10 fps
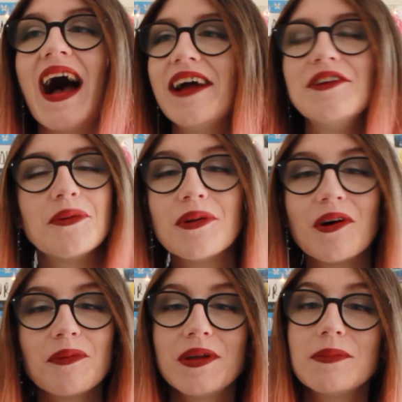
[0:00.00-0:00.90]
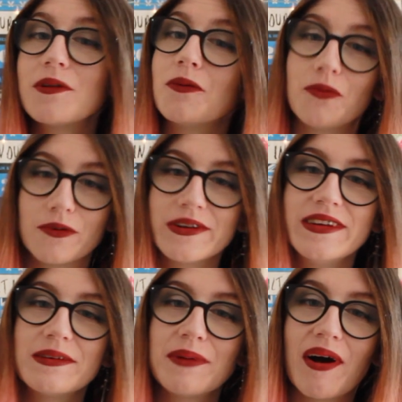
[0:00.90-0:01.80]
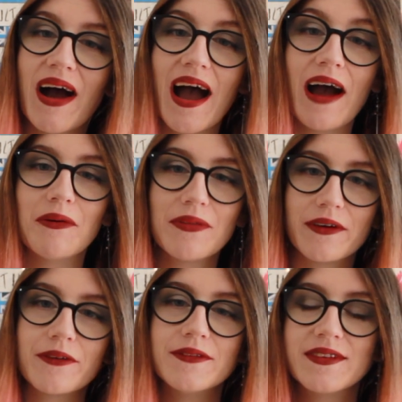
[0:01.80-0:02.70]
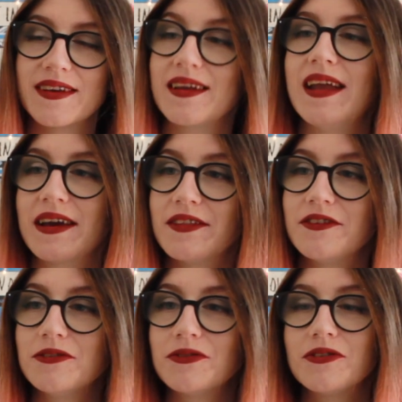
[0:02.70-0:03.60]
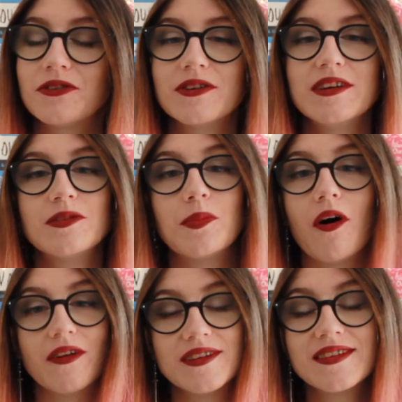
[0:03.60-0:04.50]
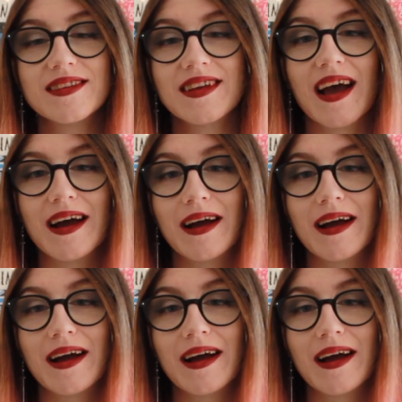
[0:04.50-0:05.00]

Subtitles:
I know a lot of people are worried about how they're going to connect the two stories, but honestly,